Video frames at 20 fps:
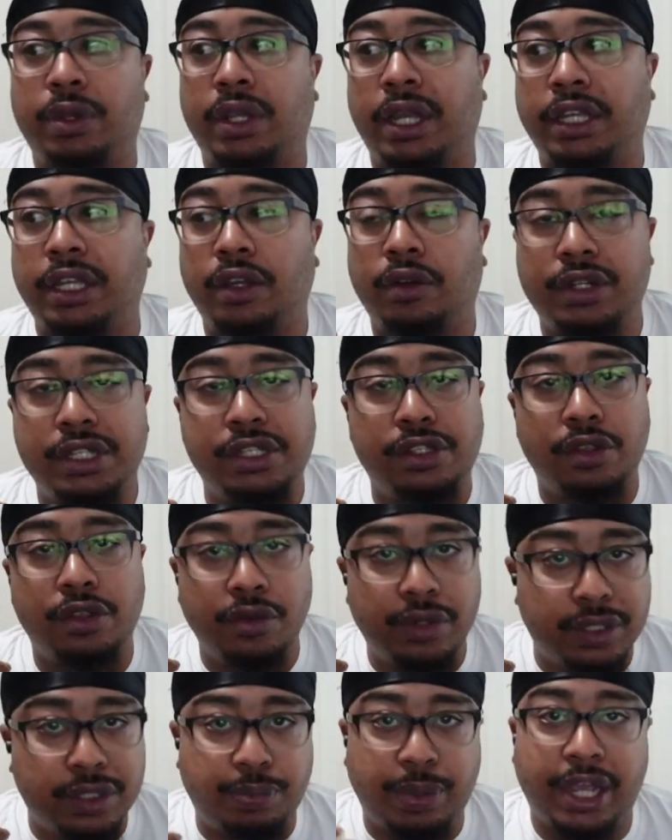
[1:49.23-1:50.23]
yo, this dude is
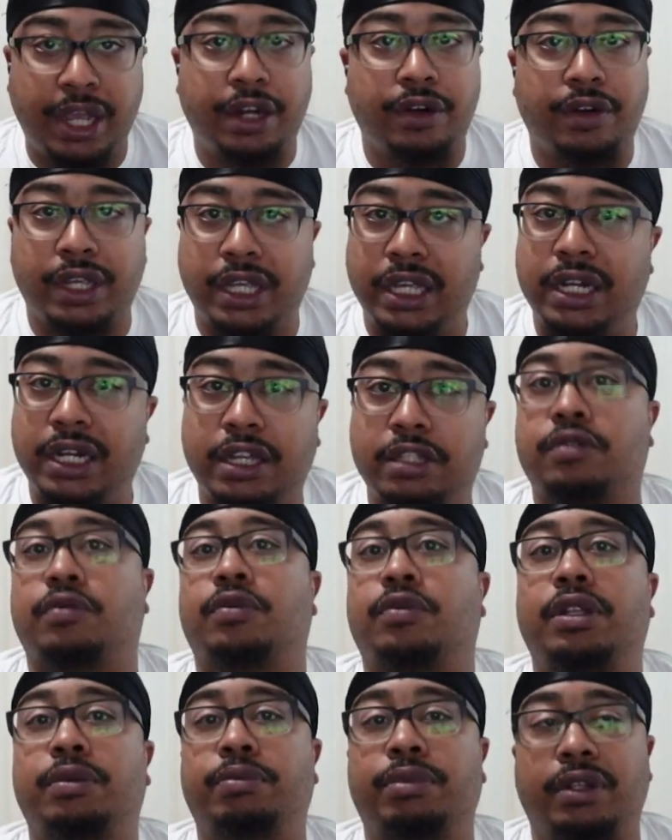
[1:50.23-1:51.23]
pandering. He doesn't really
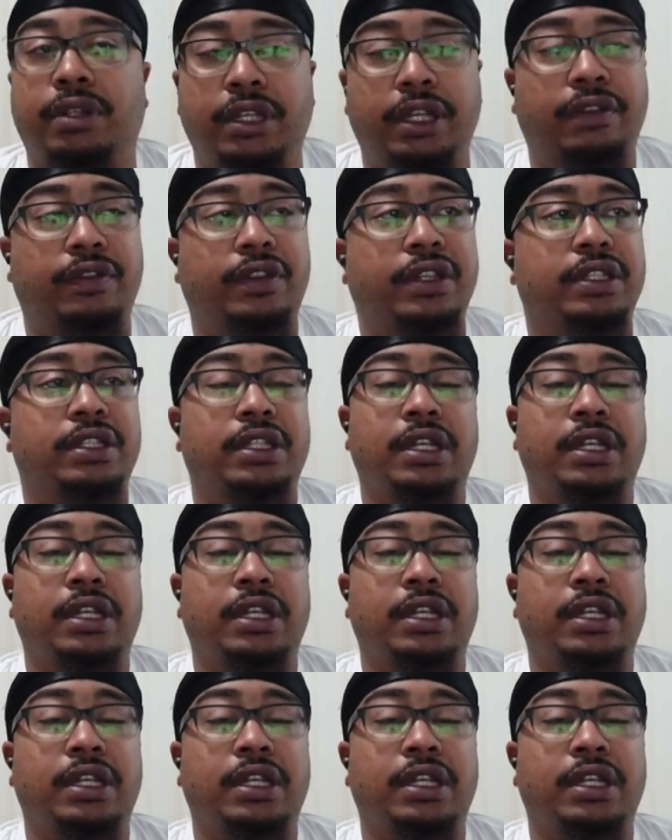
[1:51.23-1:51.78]
believe this.